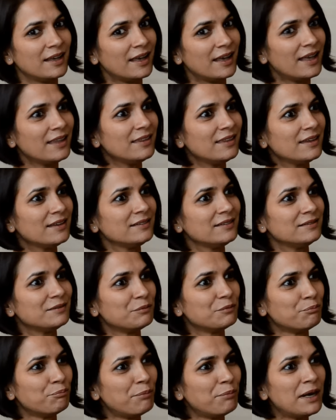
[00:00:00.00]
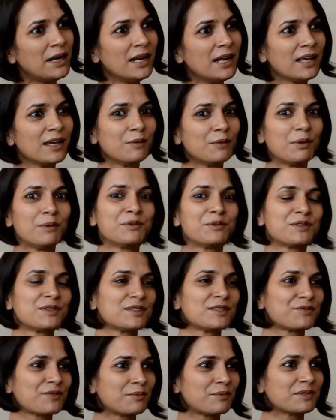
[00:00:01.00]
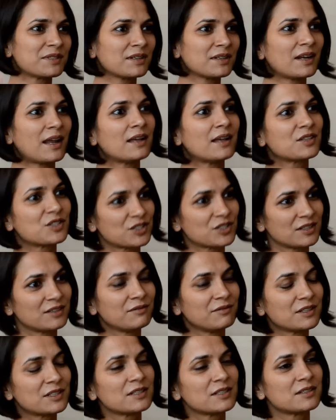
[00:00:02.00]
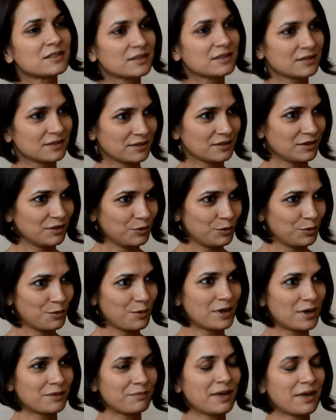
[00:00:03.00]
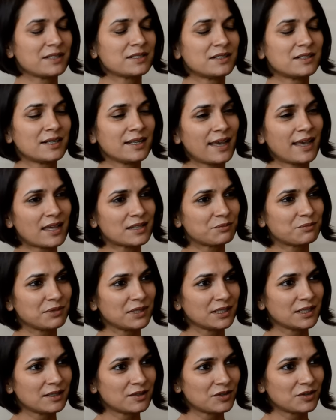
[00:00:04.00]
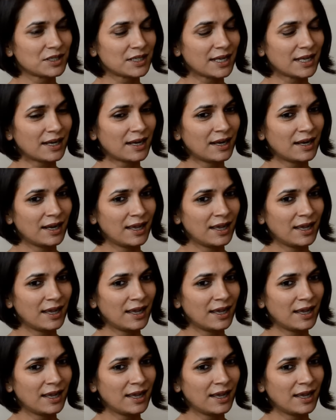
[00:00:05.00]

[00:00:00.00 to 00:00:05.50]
and then building up a business from scratch, which is what my journey has been in retail.